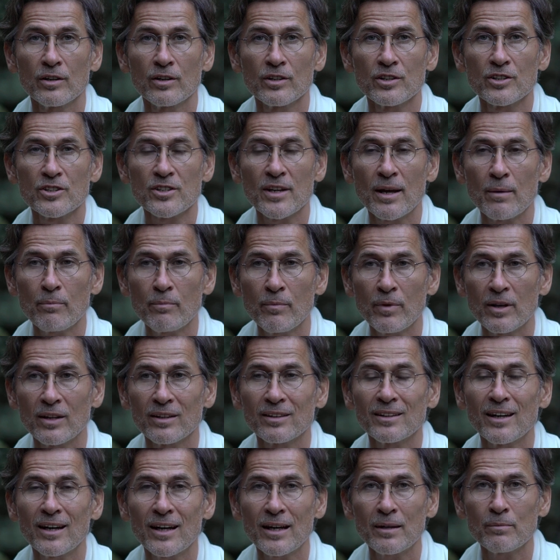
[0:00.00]
Some
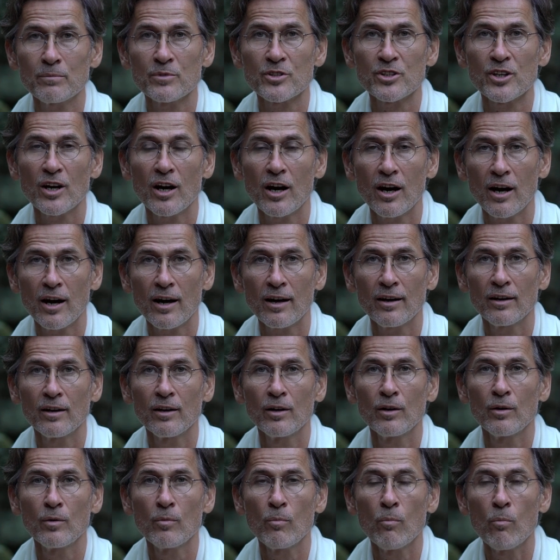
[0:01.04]
times are
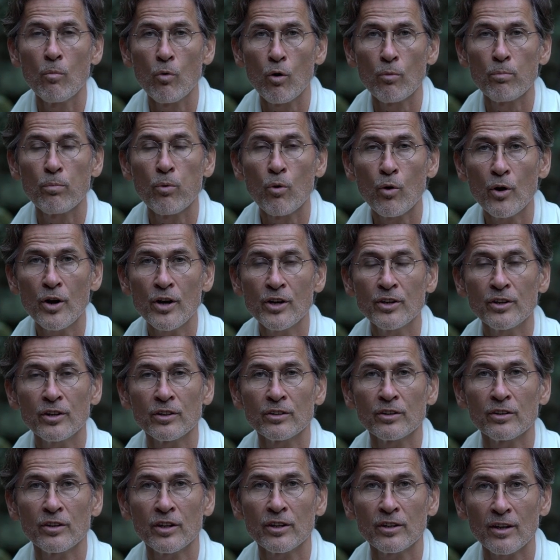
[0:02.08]
more
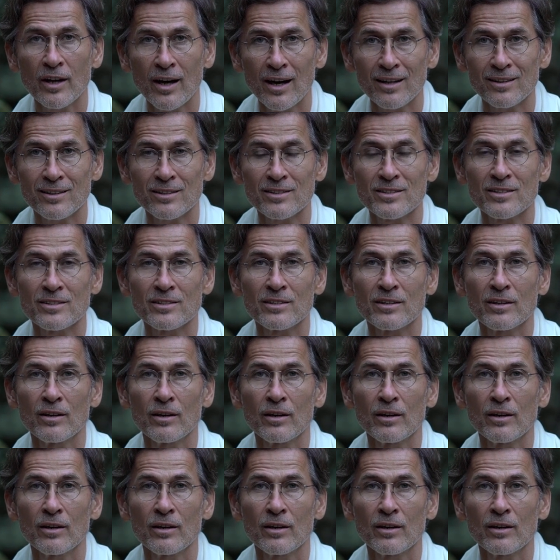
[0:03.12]
poignant than others.